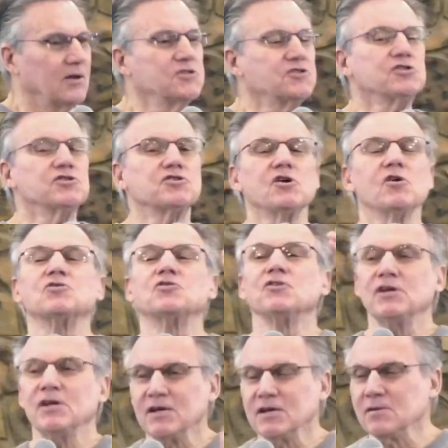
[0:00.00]
Let's just go
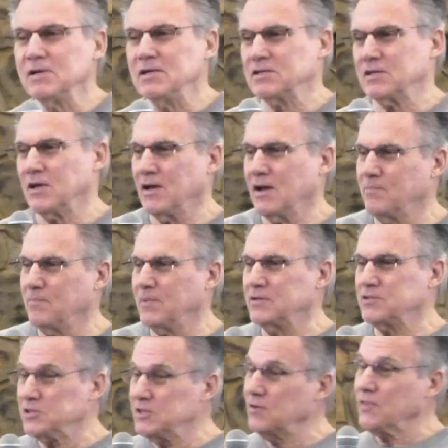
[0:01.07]
to the enemy's camp
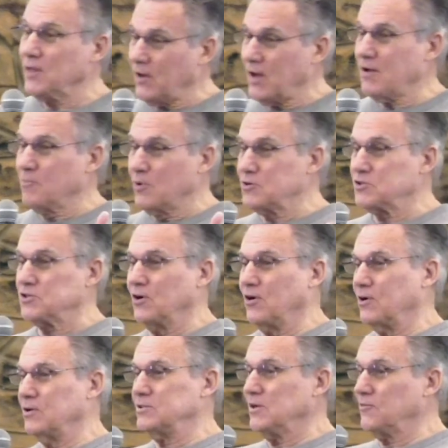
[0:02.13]
and see if they'll have mercy
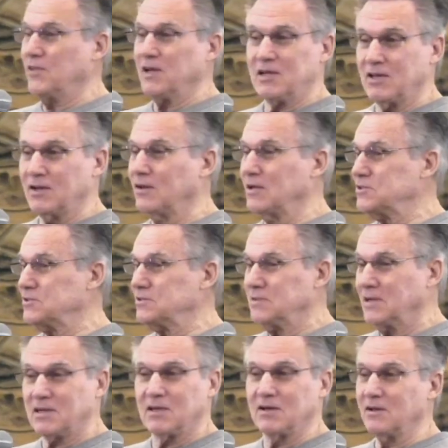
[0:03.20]
on us. If they kill us,
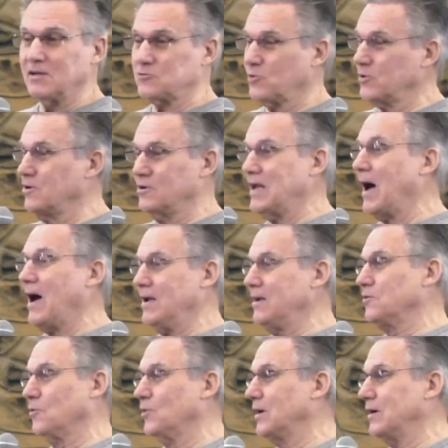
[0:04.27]
they kill us. We're going to die
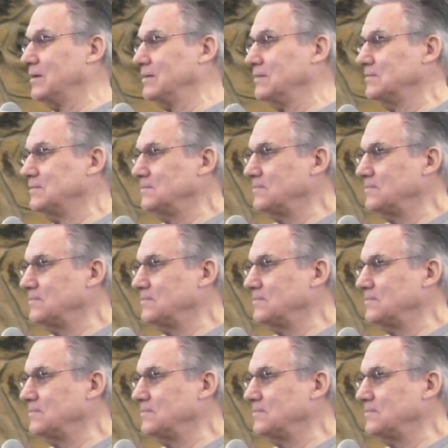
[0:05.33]
either way.